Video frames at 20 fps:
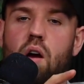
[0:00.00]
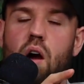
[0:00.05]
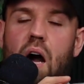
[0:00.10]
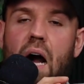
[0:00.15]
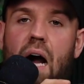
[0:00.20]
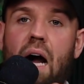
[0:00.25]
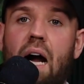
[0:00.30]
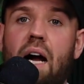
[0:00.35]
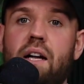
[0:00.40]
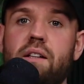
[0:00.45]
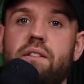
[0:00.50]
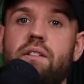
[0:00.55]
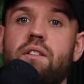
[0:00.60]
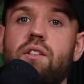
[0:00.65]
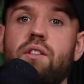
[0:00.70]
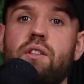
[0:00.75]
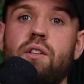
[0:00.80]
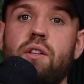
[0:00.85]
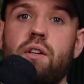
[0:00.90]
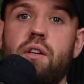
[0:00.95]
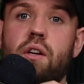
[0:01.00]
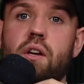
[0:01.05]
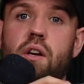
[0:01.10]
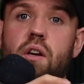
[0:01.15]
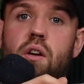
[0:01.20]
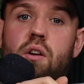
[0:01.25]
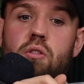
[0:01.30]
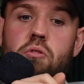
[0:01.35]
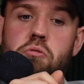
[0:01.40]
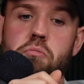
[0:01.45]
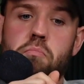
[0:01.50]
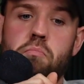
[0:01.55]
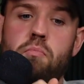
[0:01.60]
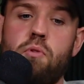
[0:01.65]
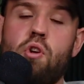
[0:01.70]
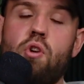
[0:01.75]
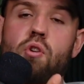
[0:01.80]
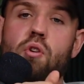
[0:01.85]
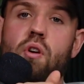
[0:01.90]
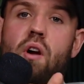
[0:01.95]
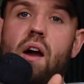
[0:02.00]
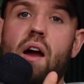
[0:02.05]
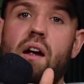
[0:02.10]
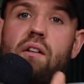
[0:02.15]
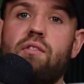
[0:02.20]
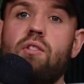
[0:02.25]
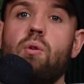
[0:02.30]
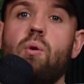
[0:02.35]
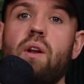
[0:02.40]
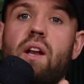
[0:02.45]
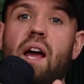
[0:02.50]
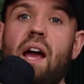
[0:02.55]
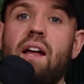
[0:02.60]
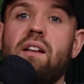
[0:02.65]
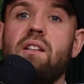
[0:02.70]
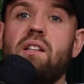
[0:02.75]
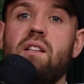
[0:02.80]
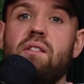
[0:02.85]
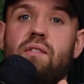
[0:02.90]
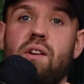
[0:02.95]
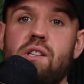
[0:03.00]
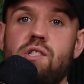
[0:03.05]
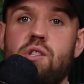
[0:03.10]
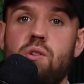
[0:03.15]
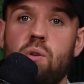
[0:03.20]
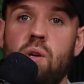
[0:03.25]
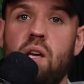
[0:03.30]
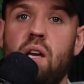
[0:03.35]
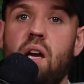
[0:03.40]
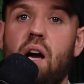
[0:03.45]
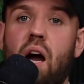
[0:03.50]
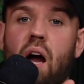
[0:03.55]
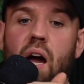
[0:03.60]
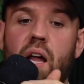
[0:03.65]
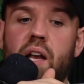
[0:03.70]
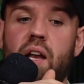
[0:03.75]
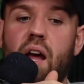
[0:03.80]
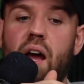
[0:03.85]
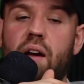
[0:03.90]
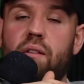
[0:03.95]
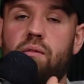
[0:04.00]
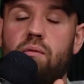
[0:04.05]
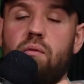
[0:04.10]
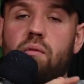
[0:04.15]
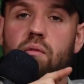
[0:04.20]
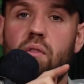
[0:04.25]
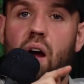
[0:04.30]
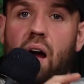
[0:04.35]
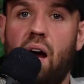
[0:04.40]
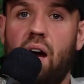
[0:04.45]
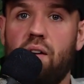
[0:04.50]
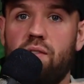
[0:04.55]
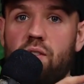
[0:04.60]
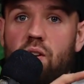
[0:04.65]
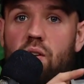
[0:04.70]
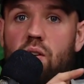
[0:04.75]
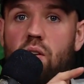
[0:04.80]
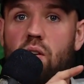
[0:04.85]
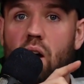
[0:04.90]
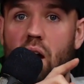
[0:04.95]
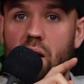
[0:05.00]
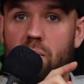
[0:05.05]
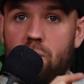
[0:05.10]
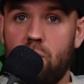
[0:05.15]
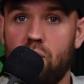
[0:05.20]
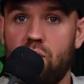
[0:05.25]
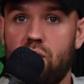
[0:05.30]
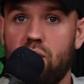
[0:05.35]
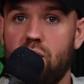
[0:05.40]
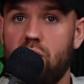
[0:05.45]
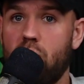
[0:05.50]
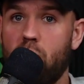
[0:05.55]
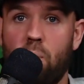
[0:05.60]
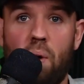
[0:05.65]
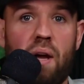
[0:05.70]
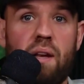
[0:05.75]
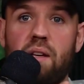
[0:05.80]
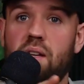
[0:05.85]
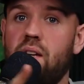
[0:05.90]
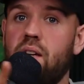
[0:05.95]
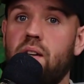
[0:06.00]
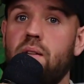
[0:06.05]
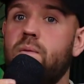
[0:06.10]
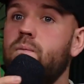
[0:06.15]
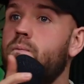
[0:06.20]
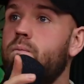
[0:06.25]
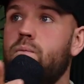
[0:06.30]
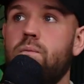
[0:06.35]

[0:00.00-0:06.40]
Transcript: I had to mute everyone individually, and ev after I muted twenty,